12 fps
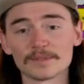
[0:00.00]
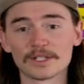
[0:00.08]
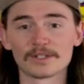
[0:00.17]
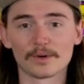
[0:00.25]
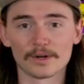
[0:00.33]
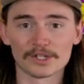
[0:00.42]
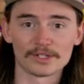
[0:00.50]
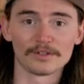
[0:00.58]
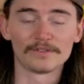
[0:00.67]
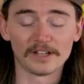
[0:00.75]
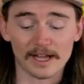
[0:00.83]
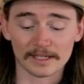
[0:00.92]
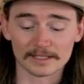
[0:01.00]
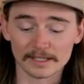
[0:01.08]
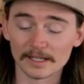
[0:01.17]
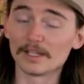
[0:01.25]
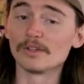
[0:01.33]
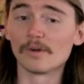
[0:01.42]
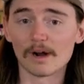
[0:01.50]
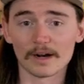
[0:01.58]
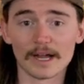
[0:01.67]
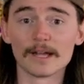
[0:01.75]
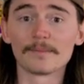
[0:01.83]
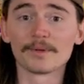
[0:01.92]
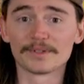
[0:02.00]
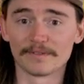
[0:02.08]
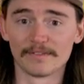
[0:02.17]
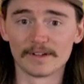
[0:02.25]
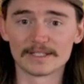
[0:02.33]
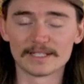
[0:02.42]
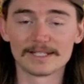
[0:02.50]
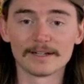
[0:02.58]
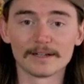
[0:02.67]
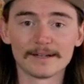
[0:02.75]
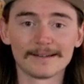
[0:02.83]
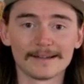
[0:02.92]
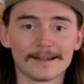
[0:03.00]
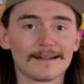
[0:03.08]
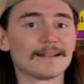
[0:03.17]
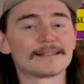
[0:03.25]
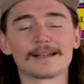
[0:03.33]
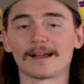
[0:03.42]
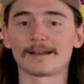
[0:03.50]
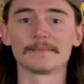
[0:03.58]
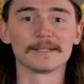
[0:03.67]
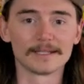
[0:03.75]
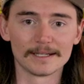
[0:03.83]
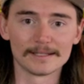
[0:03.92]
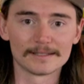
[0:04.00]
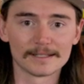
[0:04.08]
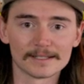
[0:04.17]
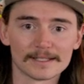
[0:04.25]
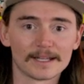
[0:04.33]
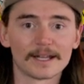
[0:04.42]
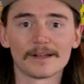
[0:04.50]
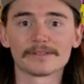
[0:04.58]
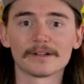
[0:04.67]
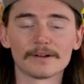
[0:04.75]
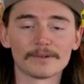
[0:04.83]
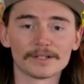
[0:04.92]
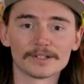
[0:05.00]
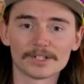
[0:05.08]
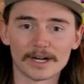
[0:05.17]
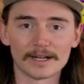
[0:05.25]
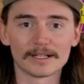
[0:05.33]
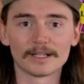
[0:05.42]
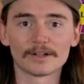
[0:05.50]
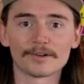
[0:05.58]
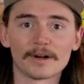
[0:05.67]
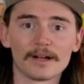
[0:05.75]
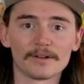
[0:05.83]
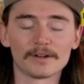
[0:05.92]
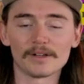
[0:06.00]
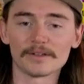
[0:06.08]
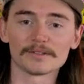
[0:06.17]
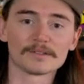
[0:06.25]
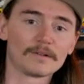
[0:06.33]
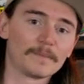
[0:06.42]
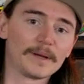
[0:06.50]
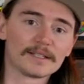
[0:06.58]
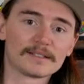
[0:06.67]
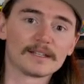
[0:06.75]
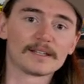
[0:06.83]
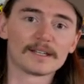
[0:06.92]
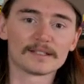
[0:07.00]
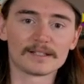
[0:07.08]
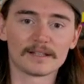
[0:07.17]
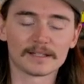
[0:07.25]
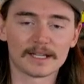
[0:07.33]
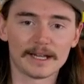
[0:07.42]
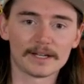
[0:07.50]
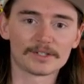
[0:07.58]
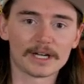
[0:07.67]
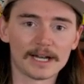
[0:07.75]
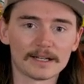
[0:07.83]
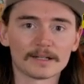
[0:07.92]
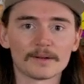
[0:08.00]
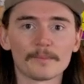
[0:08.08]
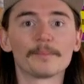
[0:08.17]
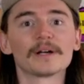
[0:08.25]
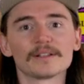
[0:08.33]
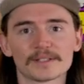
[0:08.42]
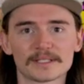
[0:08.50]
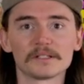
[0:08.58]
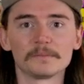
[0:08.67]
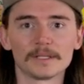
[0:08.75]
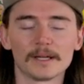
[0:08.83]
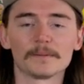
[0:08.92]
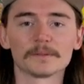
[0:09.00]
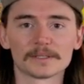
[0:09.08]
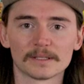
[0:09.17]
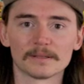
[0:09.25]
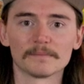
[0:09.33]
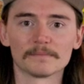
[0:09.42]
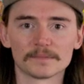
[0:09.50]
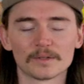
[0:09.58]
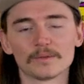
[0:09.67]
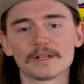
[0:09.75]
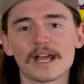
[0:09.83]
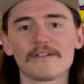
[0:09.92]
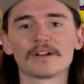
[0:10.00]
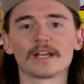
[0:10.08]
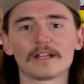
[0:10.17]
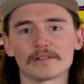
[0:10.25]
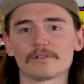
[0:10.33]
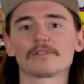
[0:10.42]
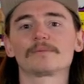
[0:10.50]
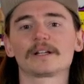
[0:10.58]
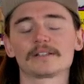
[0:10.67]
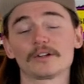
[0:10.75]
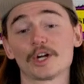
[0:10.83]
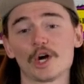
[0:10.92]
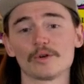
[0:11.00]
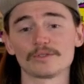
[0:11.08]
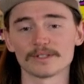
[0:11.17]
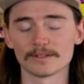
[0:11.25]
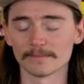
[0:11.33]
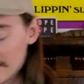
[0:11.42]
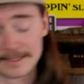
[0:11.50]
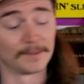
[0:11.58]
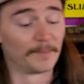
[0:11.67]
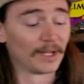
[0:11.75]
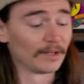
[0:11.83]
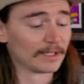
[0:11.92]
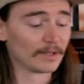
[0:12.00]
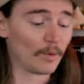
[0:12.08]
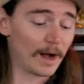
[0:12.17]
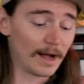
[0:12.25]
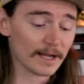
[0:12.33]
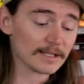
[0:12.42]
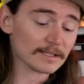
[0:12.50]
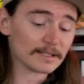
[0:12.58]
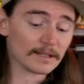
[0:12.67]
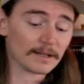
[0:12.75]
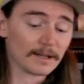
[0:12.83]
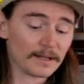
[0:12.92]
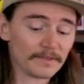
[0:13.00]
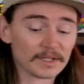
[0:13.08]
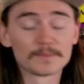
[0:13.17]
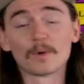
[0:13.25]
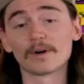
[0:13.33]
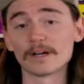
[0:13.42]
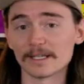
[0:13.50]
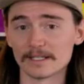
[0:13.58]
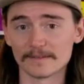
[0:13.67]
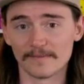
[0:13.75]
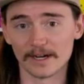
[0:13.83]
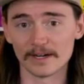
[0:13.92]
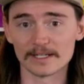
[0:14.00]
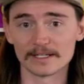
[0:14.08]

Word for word: to torsional flex, you are able to foot steer it. It's not gonna be the easiest thing out there when you're trying to get around all those little pesky kids on the cat track, but you'll still be able to, to navigate through them like they're cones. Stability wise, this board is very